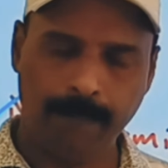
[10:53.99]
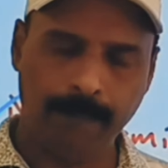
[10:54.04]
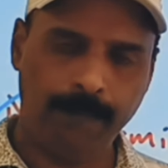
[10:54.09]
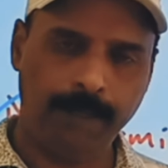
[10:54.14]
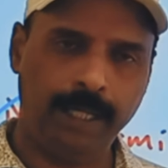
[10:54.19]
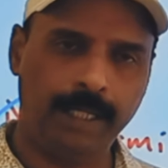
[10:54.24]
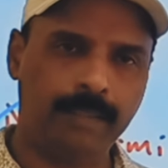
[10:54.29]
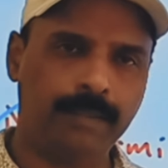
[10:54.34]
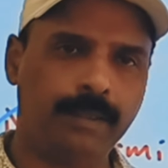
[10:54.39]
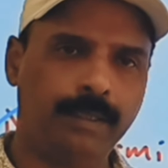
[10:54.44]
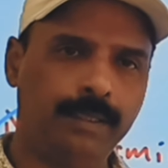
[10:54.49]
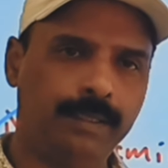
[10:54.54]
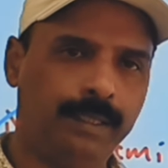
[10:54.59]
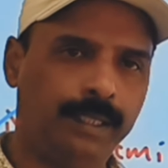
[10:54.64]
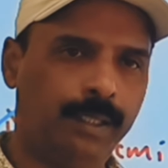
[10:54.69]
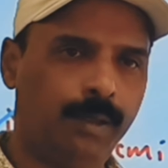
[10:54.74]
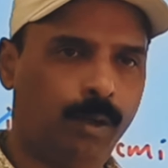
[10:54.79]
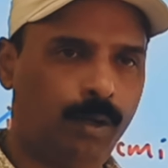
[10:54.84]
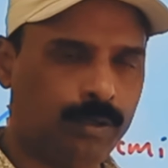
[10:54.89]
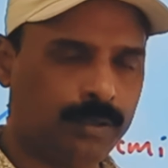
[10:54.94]
where the
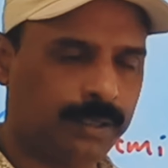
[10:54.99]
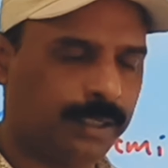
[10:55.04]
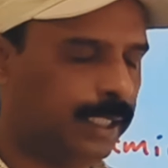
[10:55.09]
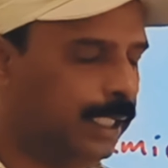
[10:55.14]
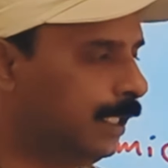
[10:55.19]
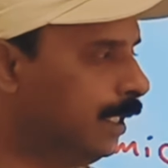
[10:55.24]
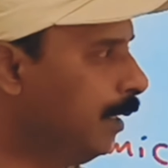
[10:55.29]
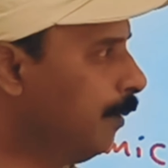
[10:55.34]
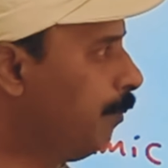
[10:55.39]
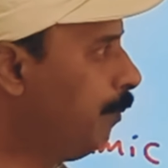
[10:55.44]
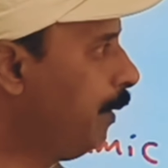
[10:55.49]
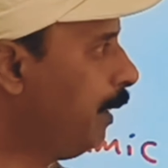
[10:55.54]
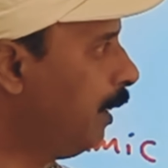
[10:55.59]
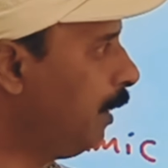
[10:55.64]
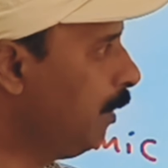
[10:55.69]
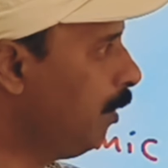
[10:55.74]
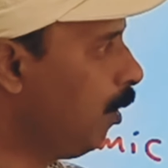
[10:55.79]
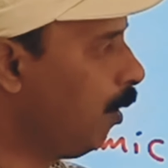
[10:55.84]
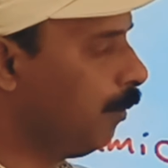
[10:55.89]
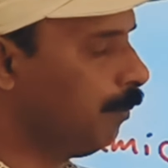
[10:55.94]
deoxygenated
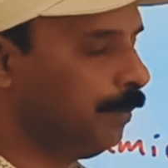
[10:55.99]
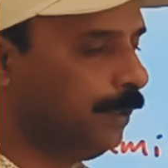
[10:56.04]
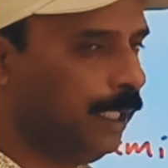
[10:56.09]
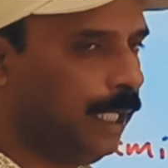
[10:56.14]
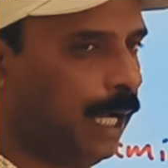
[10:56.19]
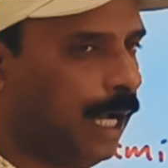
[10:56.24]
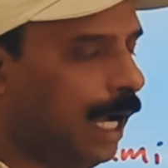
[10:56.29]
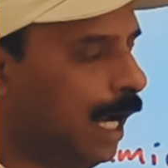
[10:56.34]
blood of the